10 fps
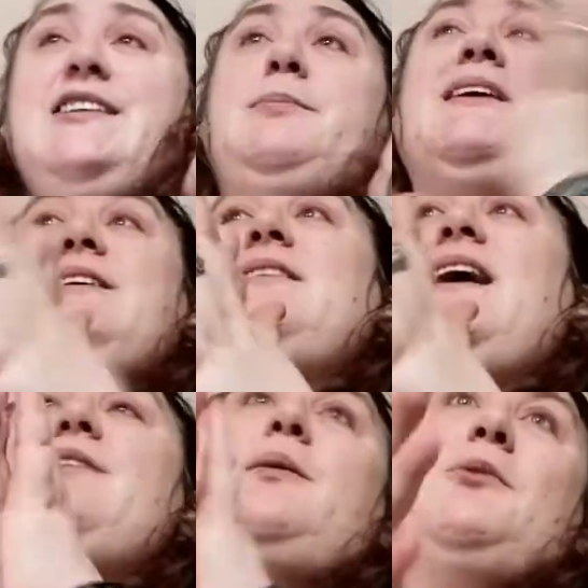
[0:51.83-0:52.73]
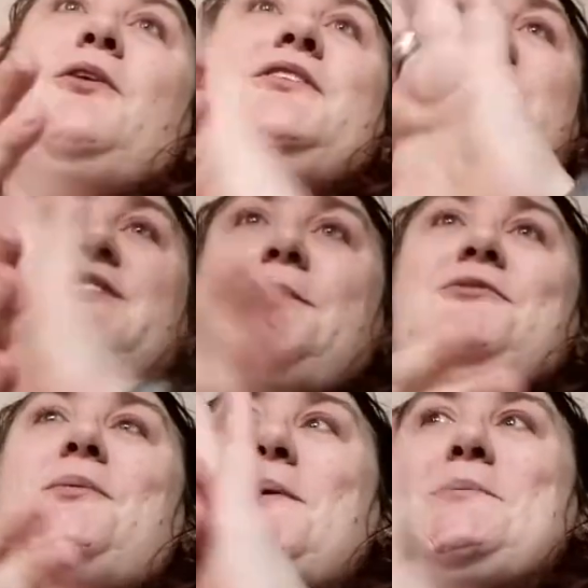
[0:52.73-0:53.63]
especially like if I'm going and
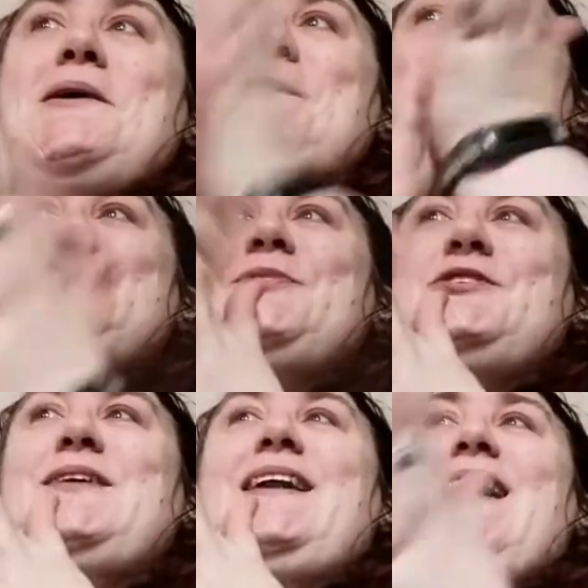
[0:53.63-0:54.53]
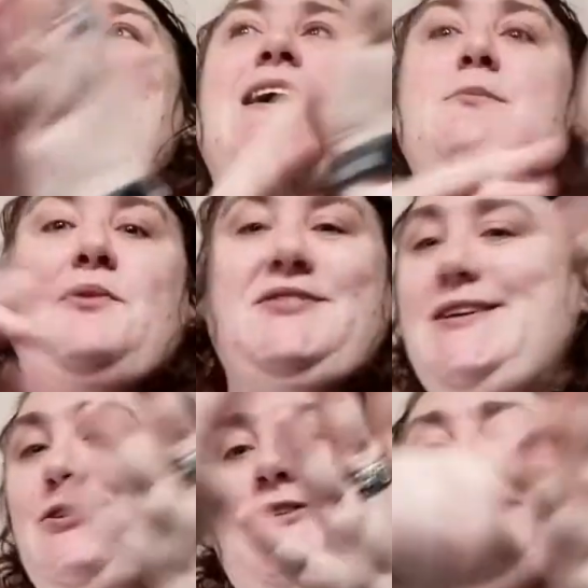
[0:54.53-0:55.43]
shopping for my mom, so like if she
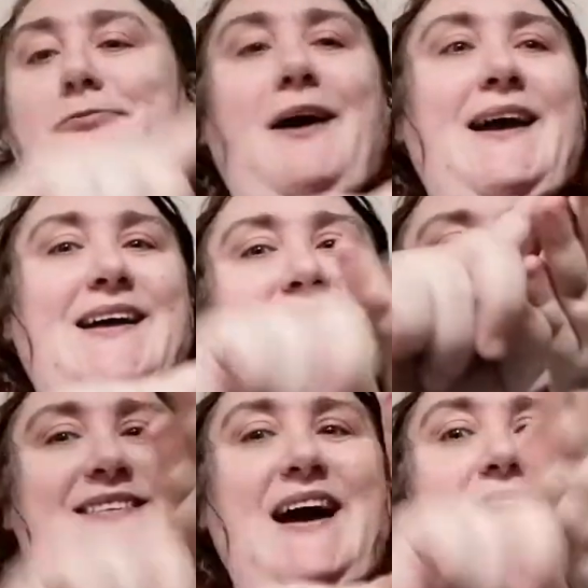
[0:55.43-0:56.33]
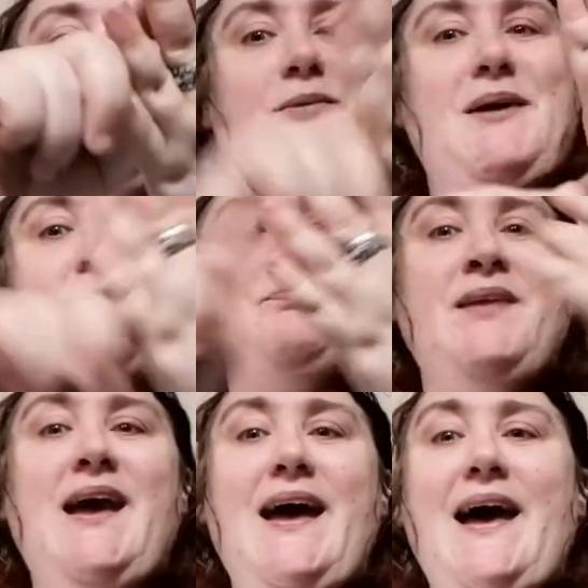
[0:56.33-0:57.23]
doesn't write a list down for me,
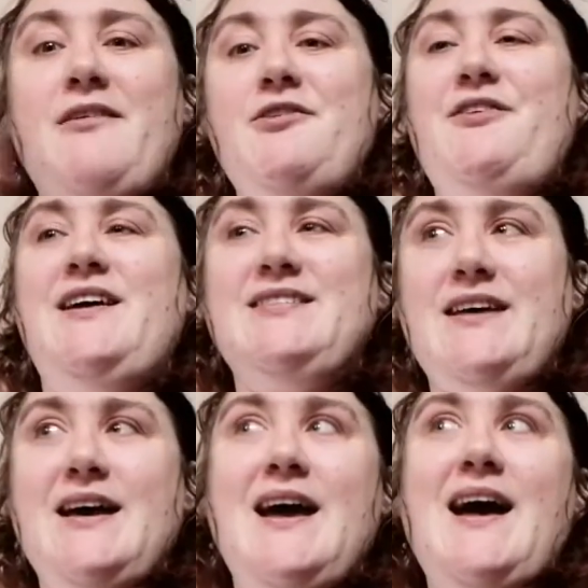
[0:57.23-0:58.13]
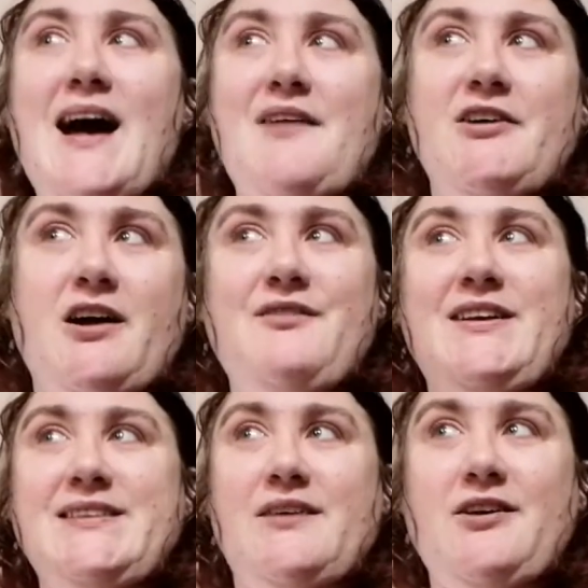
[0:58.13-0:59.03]
everything's like, have I got
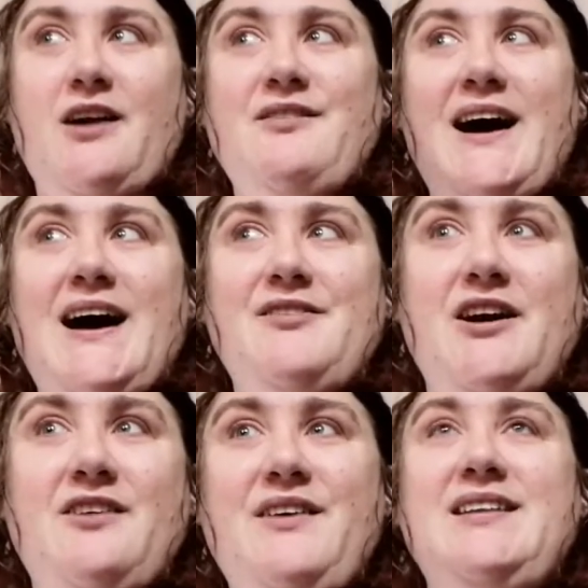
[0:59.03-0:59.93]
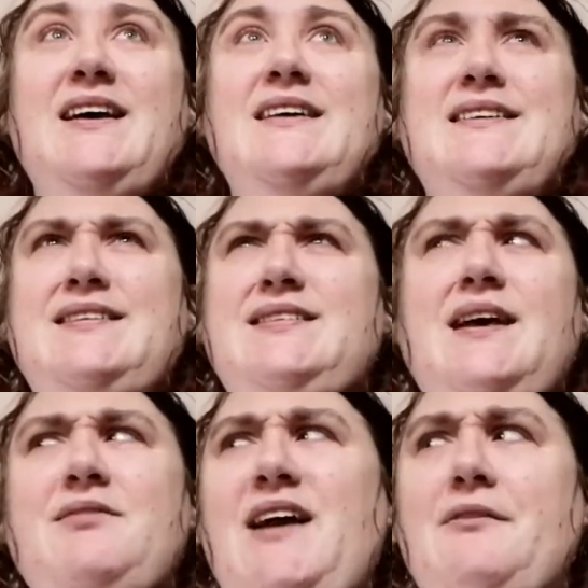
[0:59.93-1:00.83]
this, have I got that, have I got this, did she
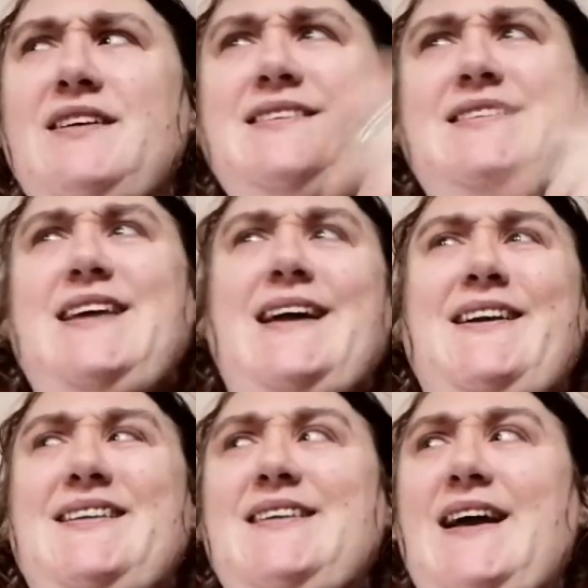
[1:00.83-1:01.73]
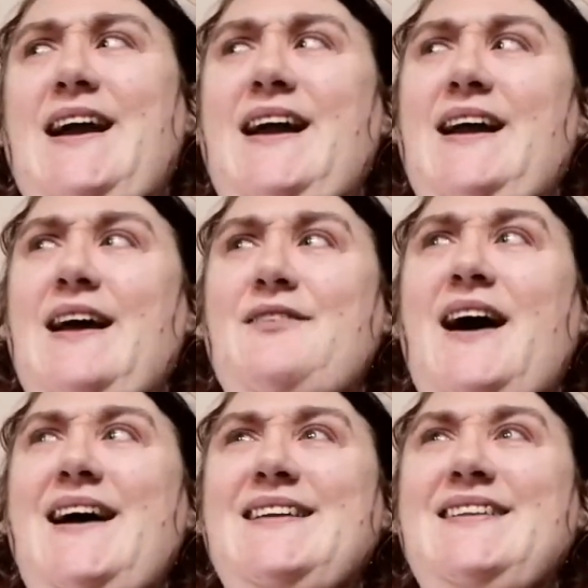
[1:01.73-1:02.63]
say get this, did she get
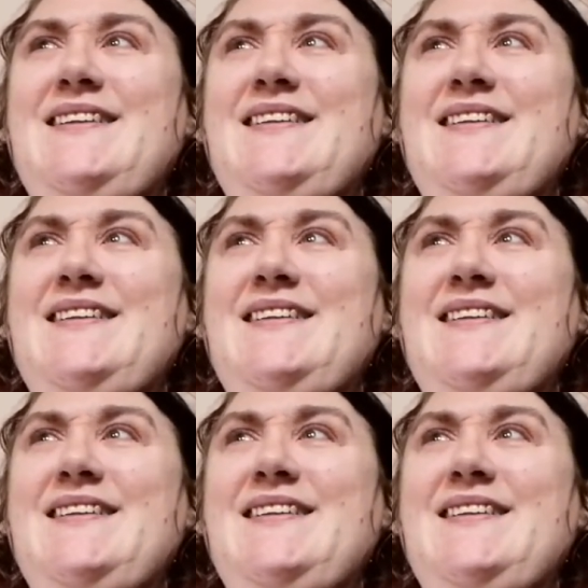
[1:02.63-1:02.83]
that?